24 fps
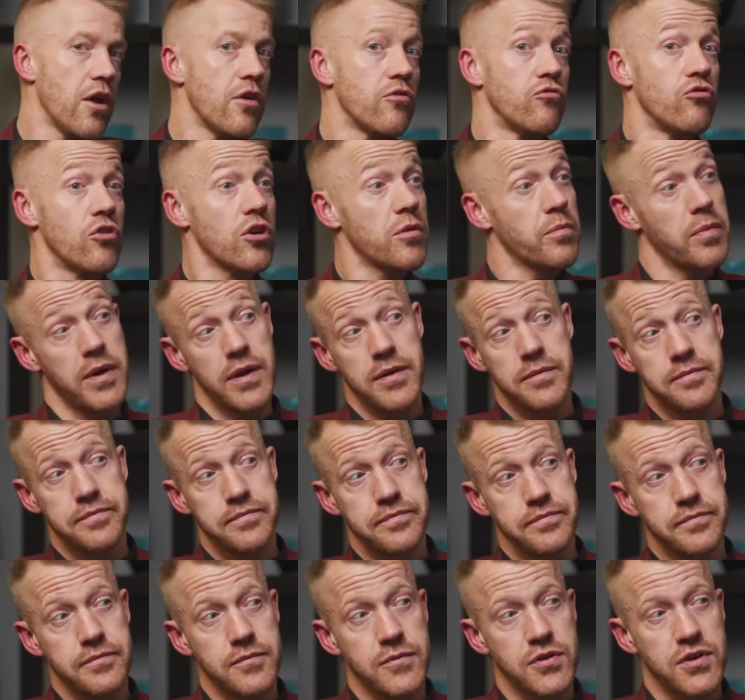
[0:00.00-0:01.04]
Rugby
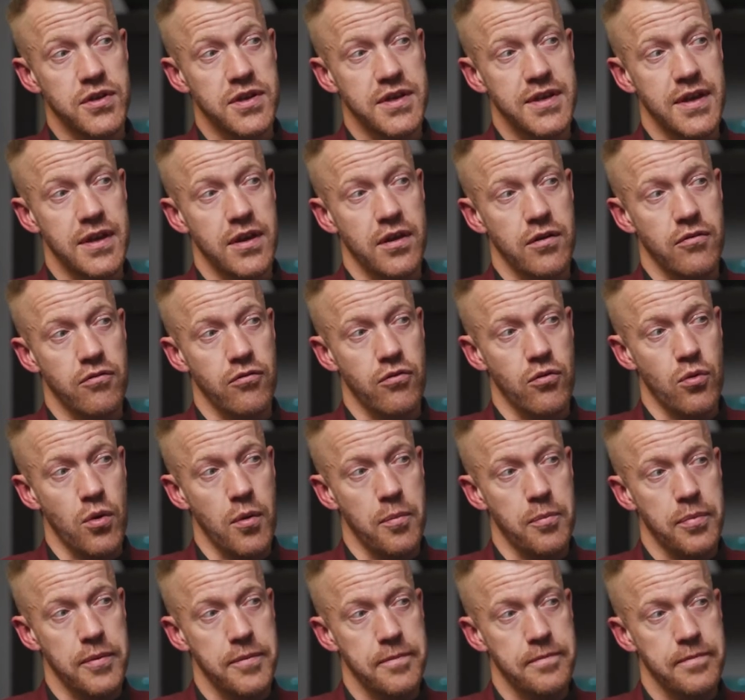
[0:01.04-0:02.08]
was the town I grew
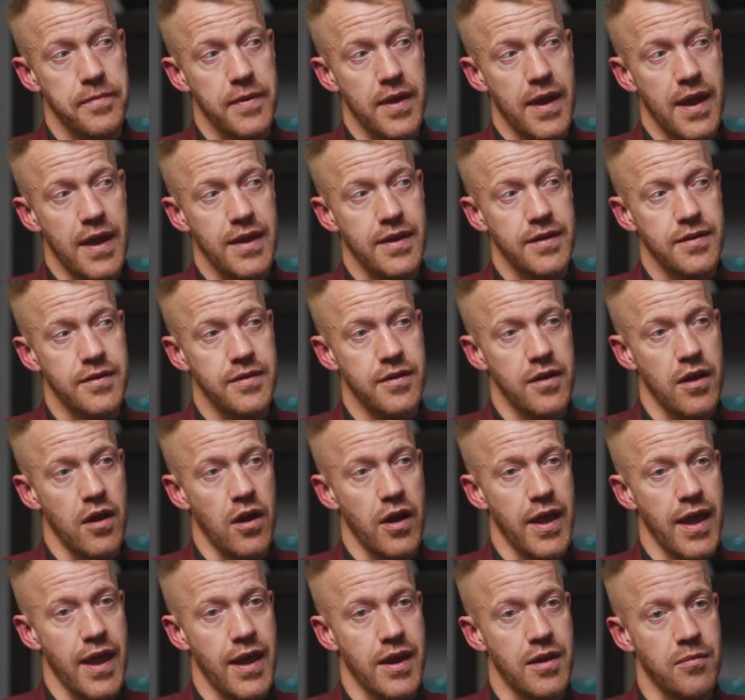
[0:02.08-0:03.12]
up, and
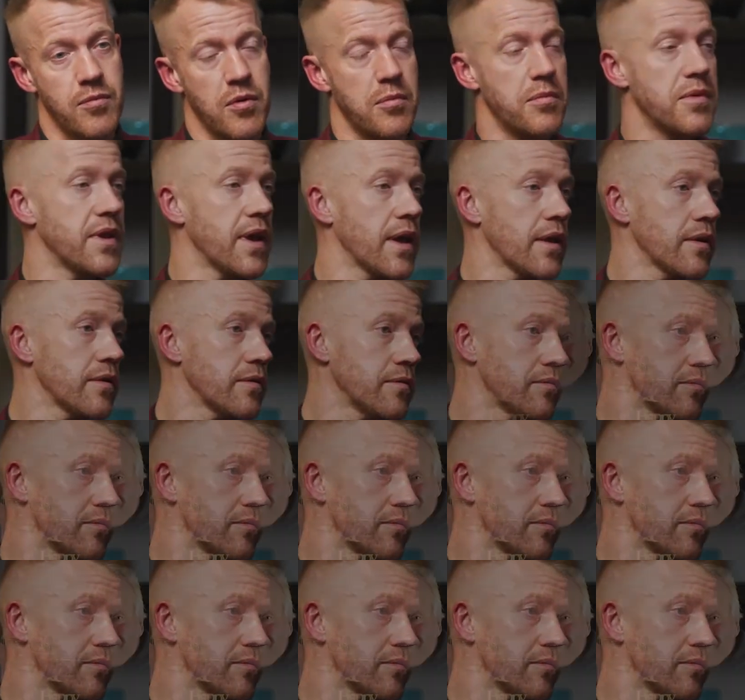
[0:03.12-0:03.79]
I had a mum and dad.